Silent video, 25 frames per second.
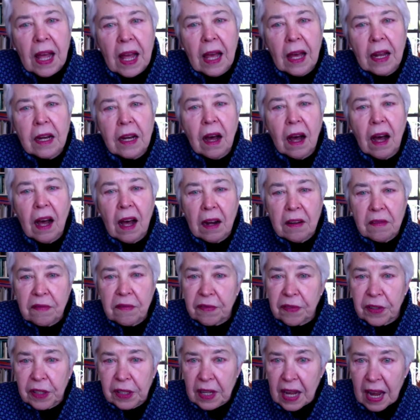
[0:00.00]
and on
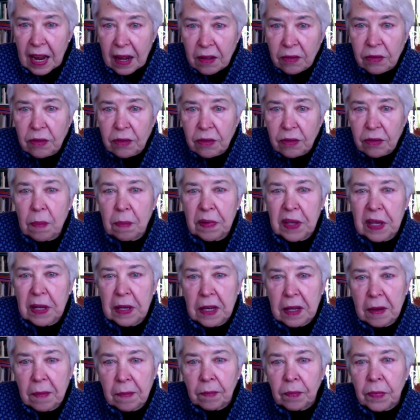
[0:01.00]

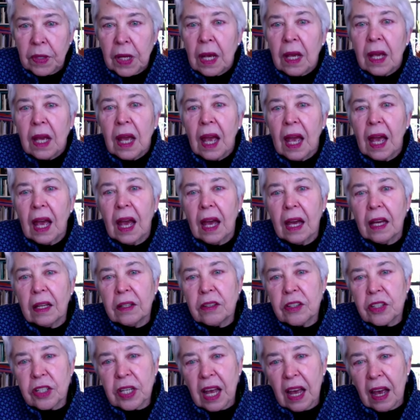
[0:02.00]
philanthropy
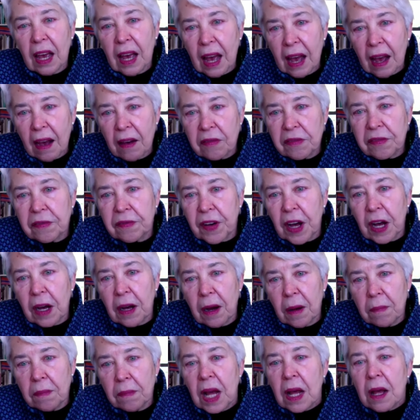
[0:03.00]
and have
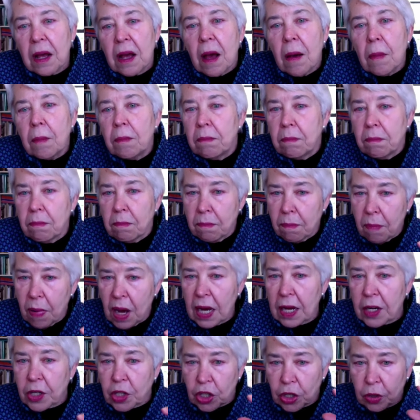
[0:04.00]
um,
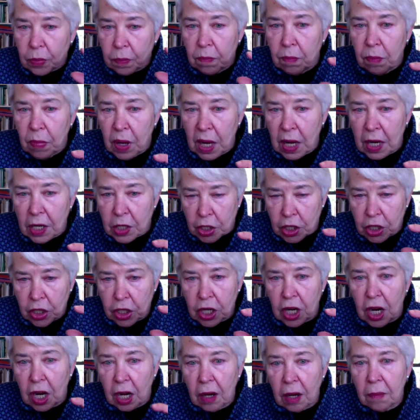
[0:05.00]
much,
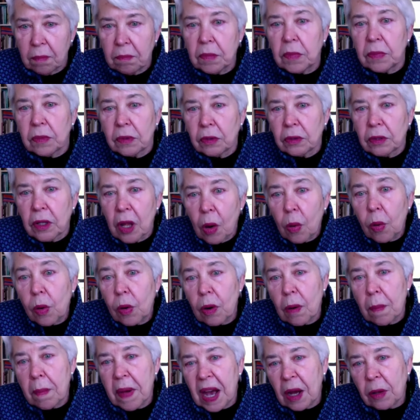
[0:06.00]
much um,
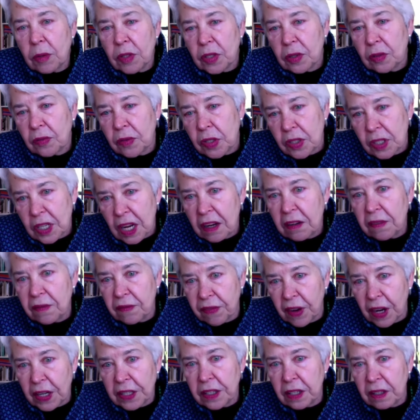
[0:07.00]
lower amounts of state
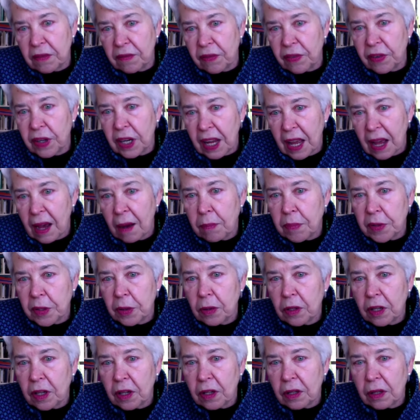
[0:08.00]
funding for
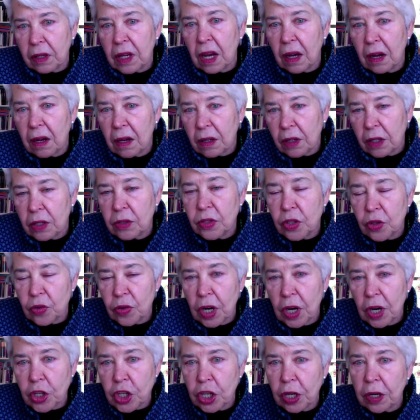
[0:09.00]
capital uh,
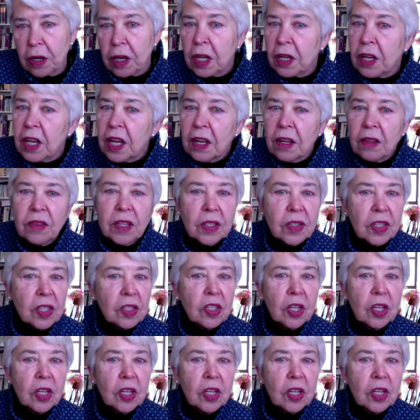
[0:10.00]
construction. This